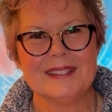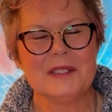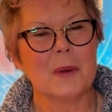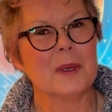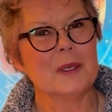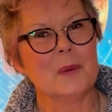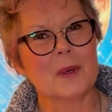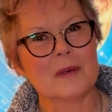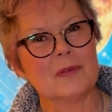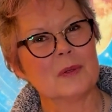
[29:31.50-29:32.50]
knowing
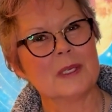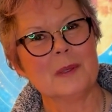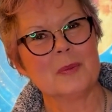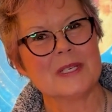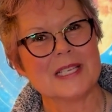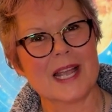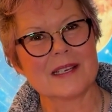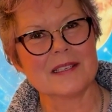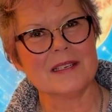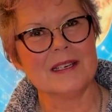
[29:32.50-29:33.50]
you are fully
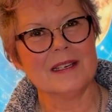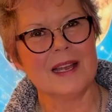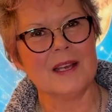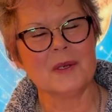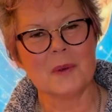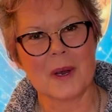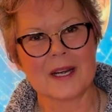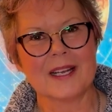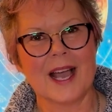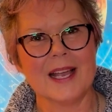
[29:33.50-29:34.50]
protected and you
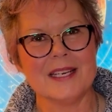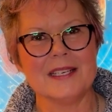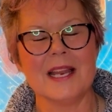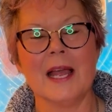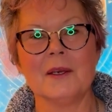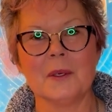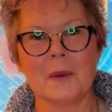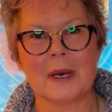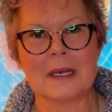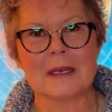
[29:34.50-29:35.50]
are guided and
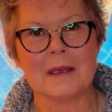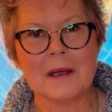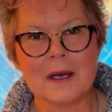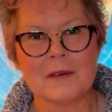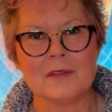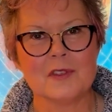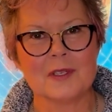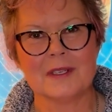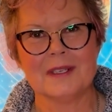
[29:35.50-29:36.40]
you are loved